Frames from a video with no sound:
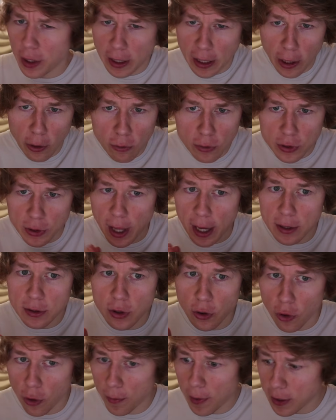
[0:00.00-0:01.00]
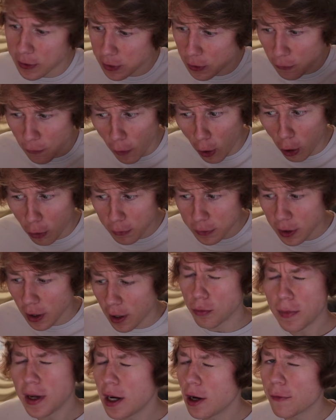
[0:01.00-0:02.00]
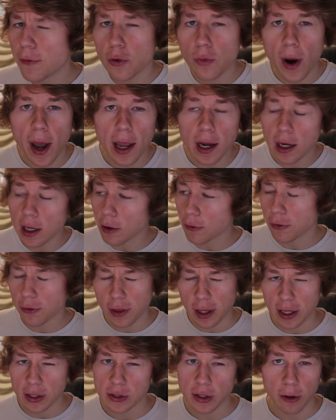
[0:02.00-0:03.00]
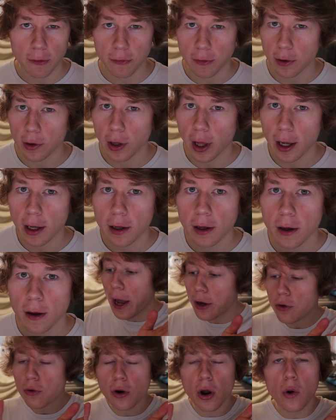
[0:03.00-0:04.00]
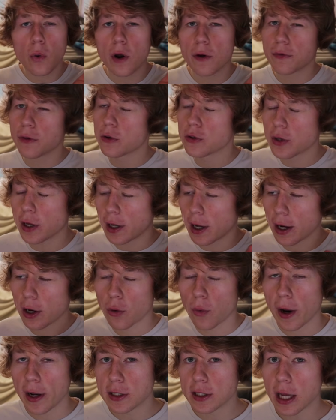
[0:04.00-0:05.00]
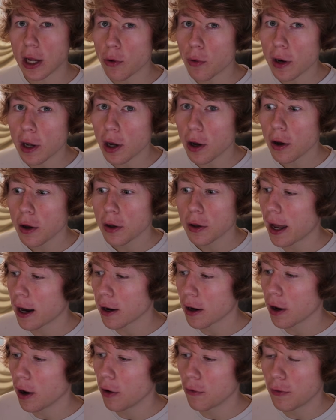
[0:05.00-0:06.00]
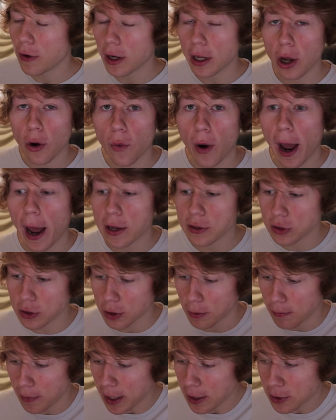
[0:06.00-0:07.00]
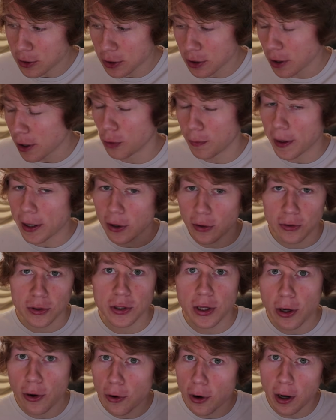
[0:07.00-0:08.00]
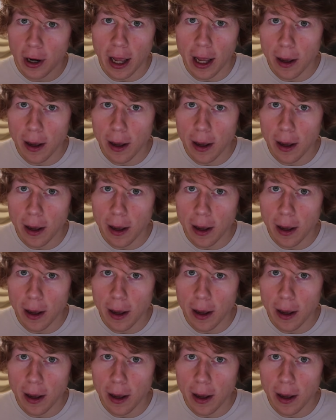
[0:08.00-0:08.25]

the years, that term has evolved to mean a variety of things, I feel like. I don't know if there's like a criteria that a video has to meet to be considered an